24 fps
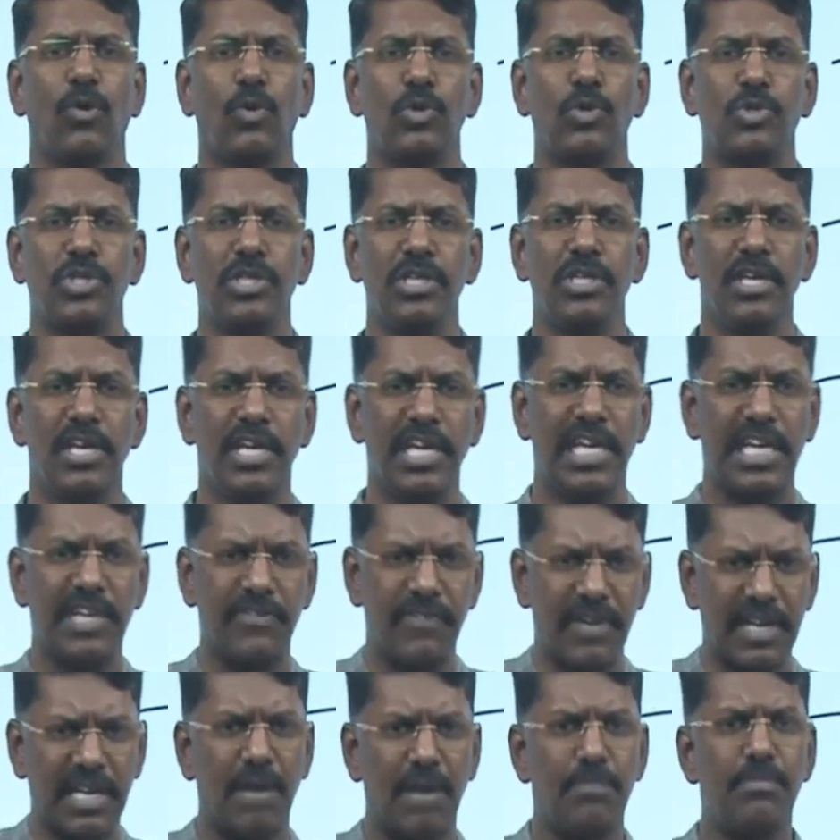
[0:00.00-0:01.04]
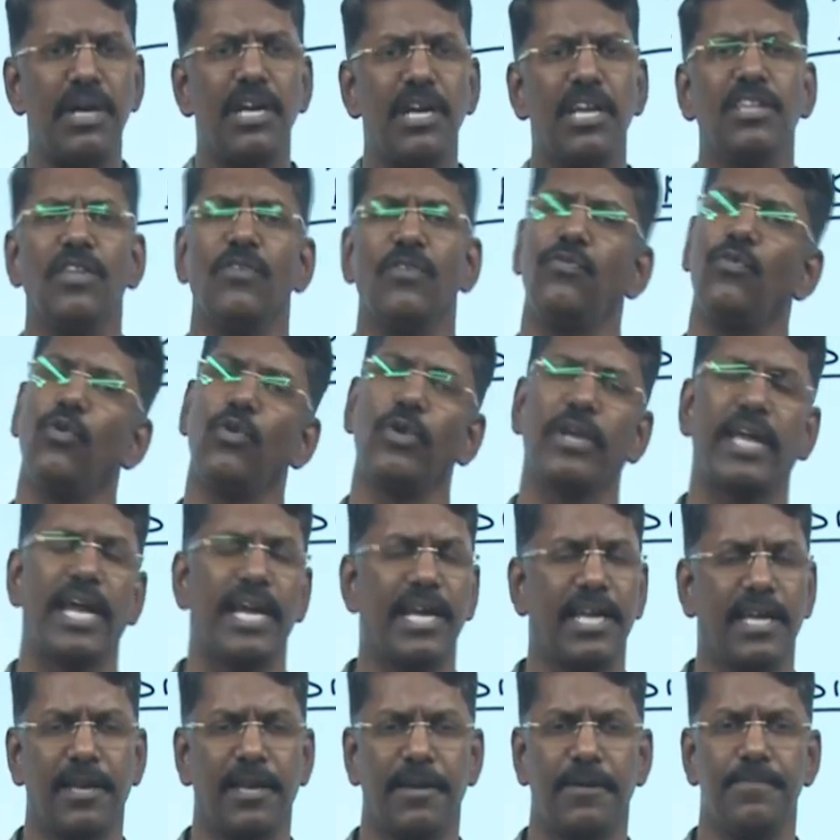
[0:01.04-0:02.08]
question, it will come under the 4
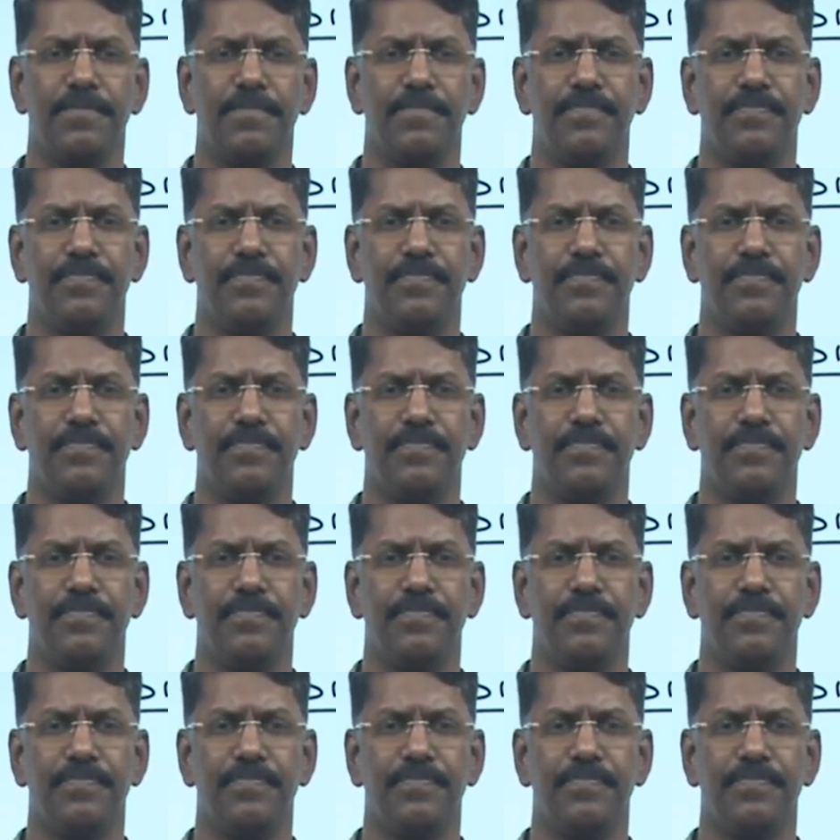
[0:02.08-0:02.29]
category.